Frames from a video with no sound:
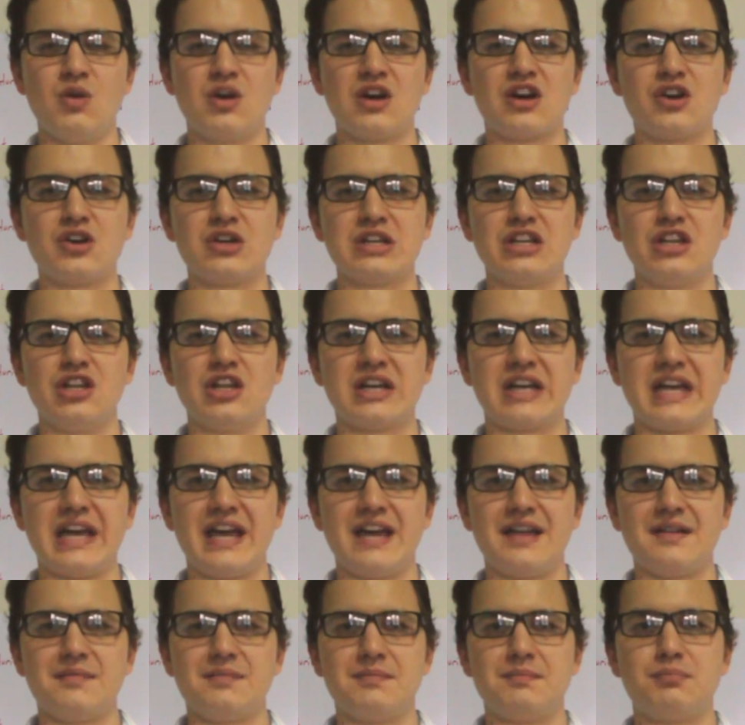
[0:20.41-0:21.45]
We're going to look
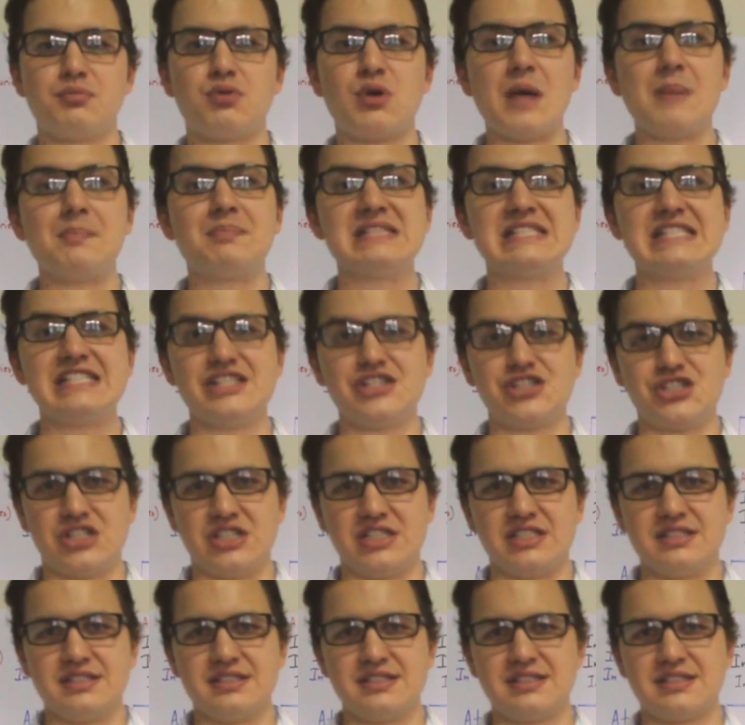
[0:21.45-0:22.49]
at
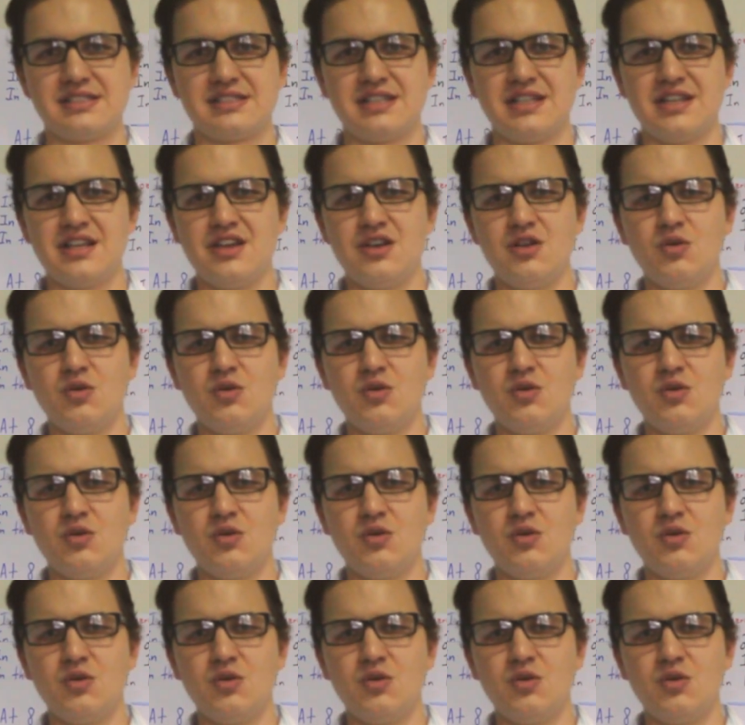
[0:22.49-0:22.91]
prepositions,